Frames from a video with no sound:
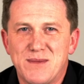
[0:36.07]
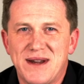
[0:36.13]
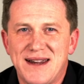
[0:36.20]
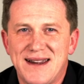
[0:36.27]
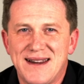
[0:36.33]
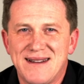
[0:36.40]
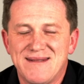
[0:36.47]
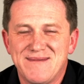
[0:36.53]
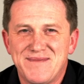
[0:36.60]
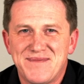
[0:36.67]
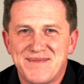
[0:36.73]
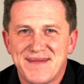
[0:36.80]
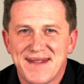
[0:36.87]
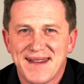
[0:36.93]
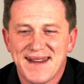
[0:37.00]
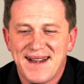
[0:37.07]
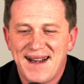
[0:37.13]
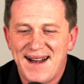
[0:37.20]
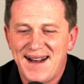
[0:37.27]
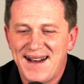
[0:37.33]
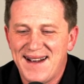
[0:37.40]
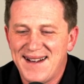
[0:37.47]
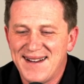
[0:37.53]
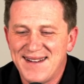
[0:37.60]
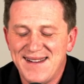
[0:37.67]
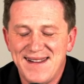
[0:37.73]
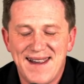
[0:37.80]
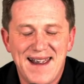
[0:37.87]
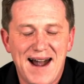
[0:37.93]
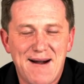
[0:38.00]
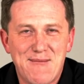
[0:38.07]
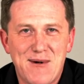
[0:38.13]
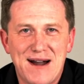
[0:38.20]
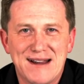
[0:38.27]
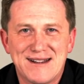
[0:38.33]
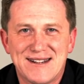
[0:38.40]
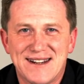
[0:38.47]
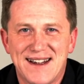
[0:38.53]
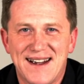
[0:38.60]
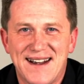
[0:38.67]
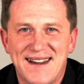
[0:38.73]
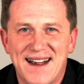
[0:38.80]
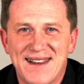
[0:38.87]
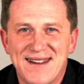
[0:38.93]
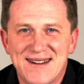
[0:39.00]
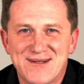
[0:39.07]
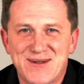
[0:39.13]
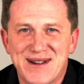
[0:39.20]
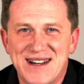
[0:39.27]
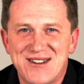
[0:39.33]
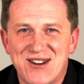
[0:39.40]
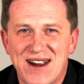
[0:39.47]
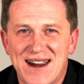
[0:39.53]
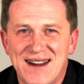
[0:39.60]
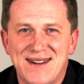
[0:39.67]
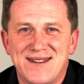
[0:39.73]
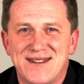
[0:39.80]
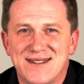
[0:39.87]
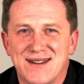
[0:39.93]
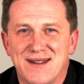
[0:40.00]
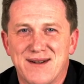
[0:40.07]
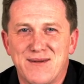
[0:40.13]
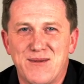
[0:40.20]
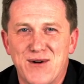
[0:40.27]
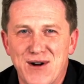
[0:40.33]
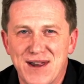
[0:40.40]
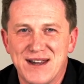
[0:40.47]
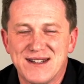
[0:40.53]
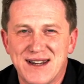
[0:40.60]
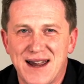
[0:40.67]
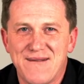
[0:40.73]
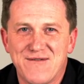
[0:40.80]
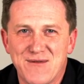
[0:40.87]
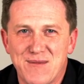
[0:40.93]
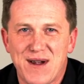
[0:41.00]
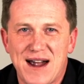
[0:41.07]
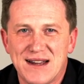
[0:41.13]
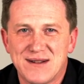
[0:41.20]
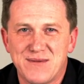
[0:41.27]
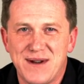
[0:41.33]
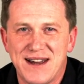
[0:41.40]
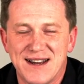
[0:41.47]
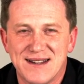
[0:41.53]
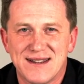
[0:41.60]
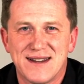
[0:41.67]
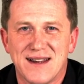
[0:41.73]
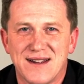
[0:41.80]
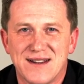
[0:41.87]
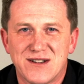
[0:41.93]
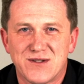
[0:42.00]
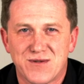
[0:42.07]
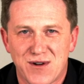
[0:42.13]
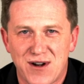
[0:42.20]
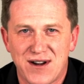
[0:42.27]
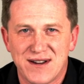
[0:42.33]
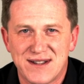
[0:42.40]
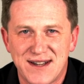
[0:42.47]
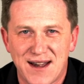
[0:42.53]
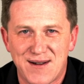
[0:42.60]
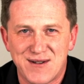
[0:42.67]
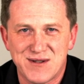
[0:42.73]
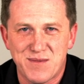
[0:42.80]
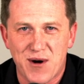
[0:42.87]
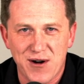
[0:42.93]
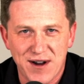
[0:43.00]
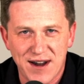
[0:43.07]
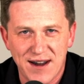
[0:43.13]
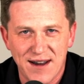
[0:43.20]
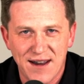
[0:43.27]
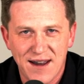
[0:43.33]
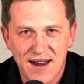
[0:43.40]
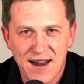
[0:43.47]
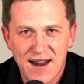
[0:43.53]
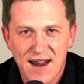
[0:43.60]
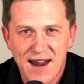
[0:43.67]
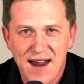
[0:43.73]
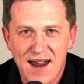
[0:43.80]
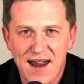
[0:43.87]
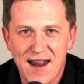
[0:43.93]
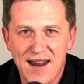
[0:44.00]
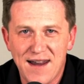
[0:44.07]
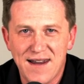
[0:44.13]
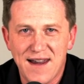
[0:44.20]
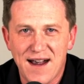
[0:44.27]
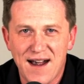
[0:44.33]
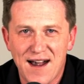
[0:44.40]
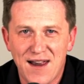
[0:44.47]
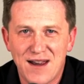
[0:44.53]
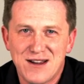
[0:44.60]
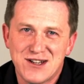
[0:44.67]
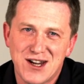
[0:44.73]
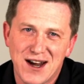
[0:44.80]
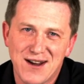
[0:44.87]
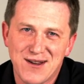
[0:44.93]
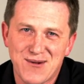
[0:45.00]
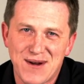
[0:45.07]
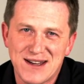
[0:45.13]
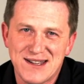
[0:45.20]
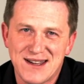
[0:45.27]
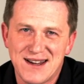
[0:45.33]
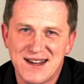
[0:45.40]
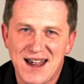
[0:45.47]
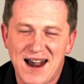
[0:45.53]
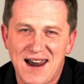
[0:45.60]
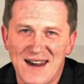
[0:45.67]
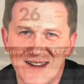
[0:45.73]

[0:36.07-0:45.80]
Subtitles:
mean? Not much. Nothing's really changed. Just a little more of the same from last week. It's still a strong seller's market. And let's check out the rest of the data to